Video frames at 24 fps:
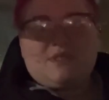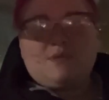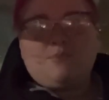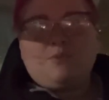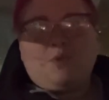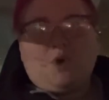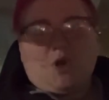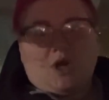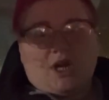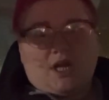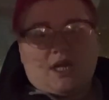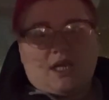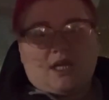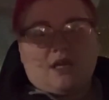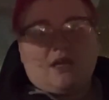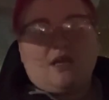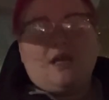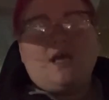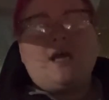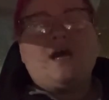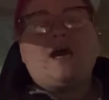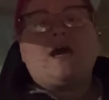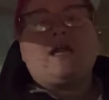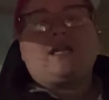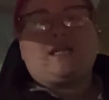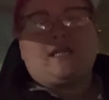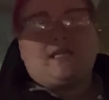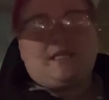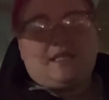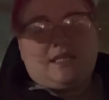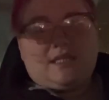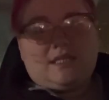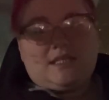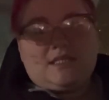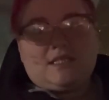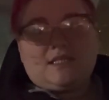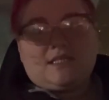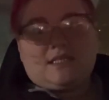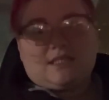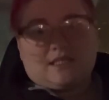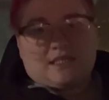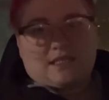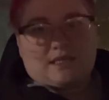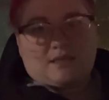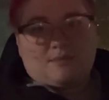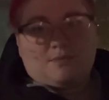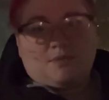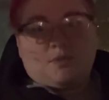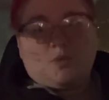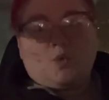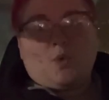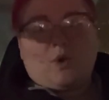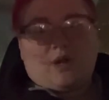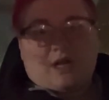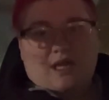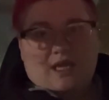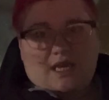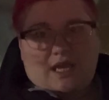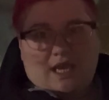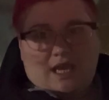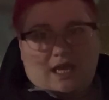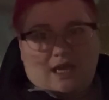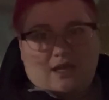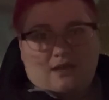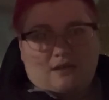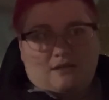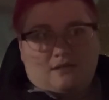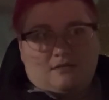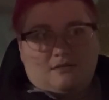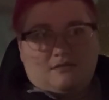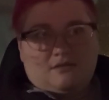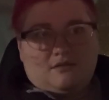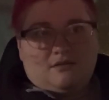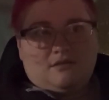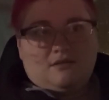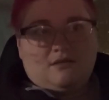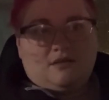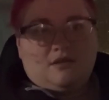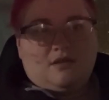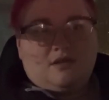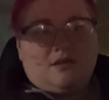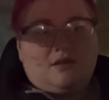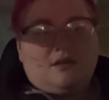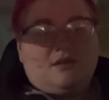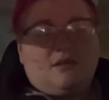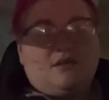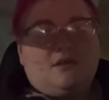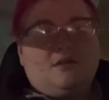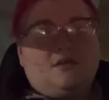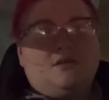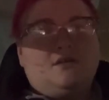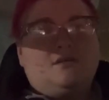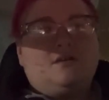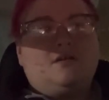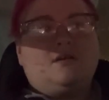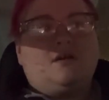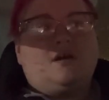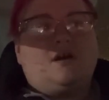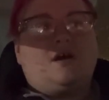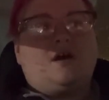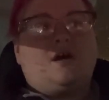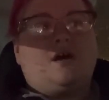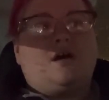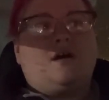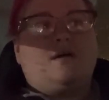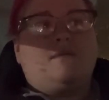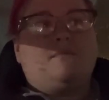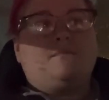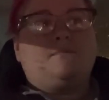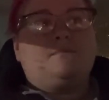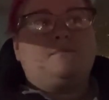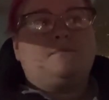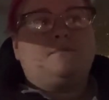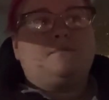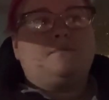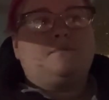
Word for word: important and I need to sleep when I can. Um,